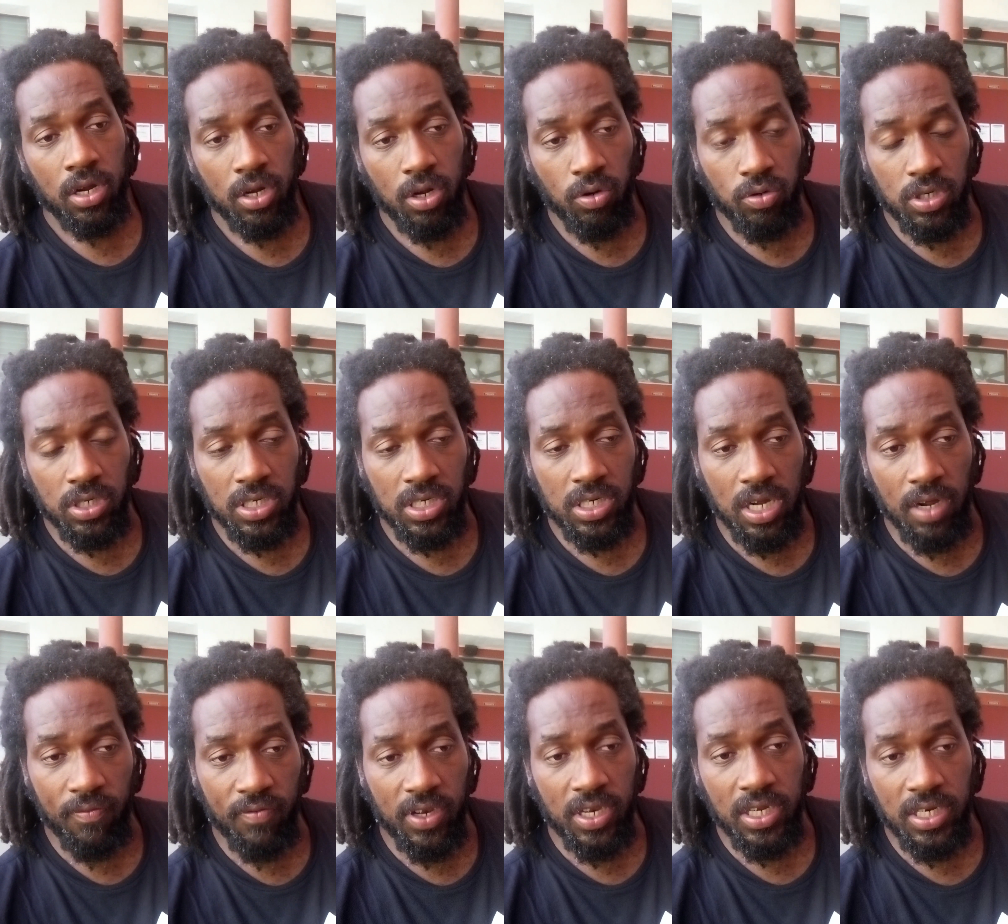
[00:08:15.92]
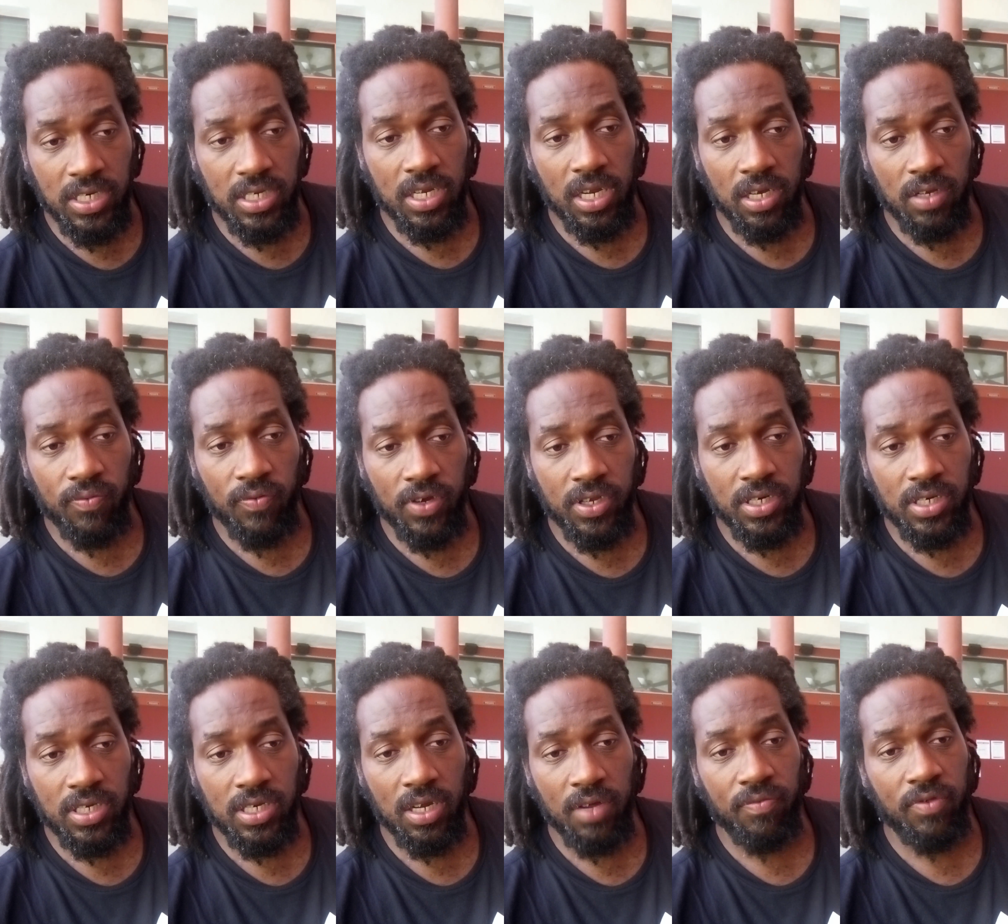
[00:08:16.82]
go discover these things for
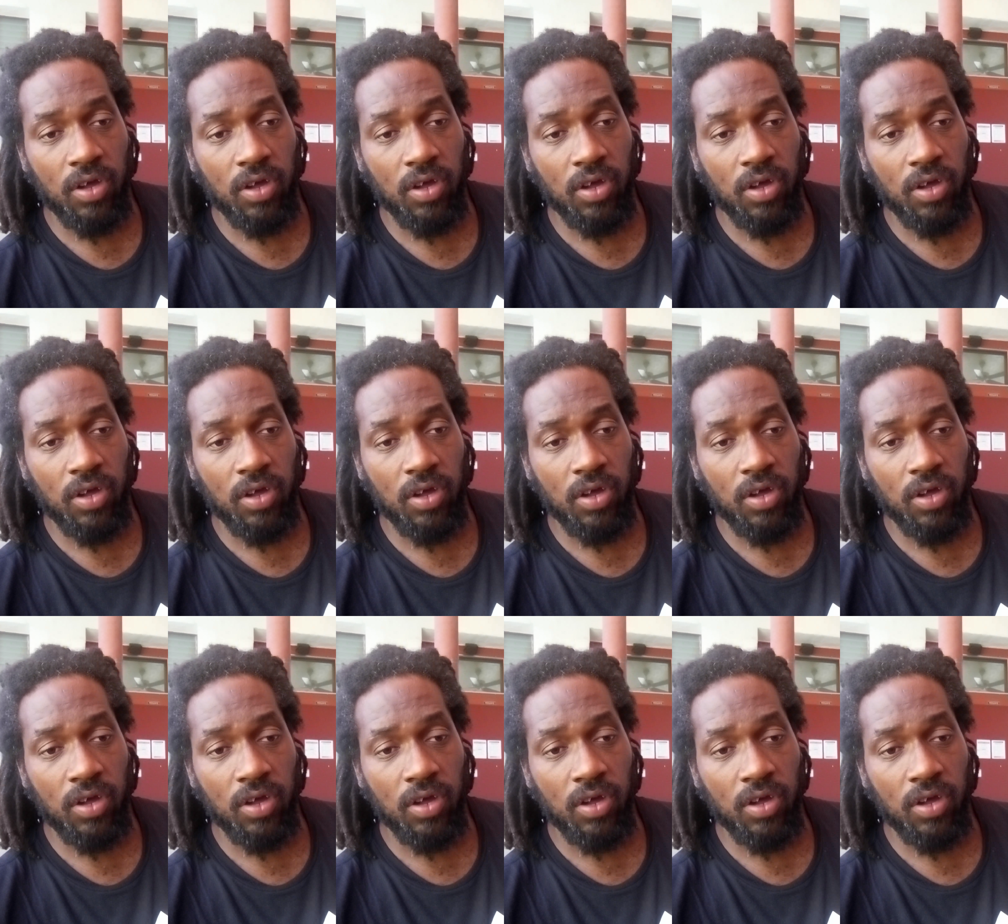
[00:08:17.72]
yourself.